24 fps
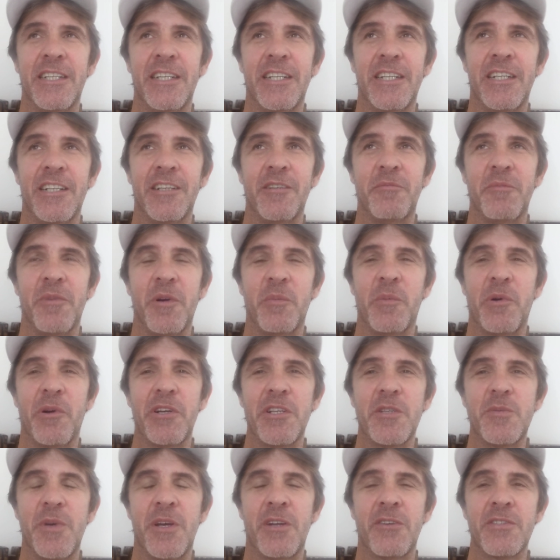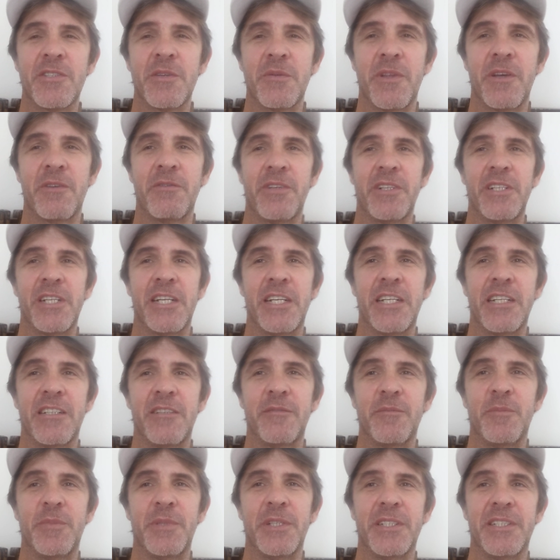I'll probably expand on some of that one day.
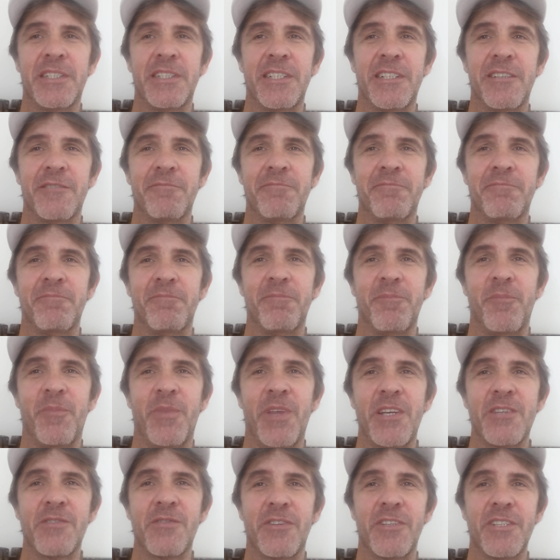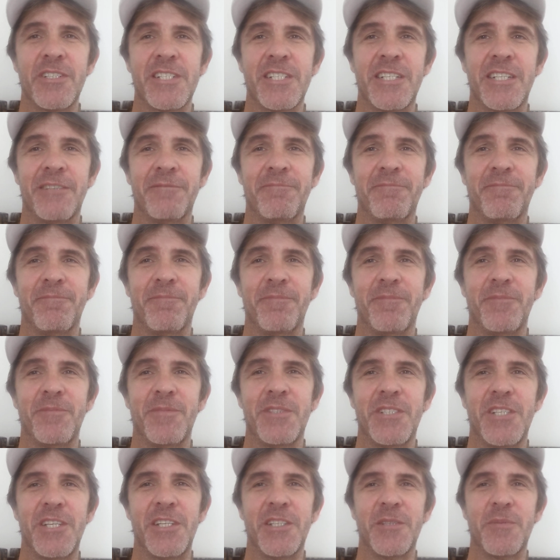But thanks for listening.
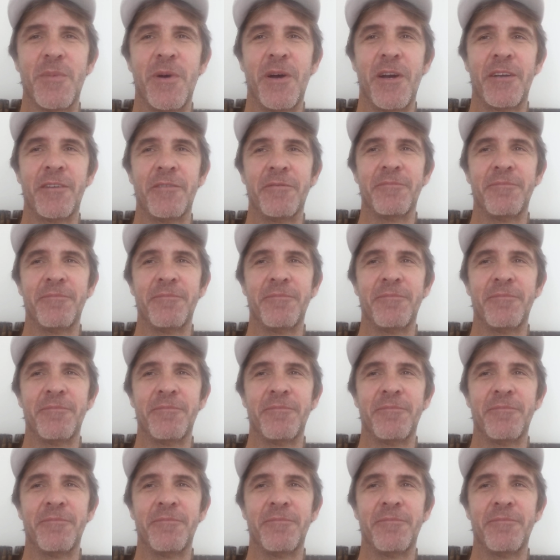Cheers. Bye.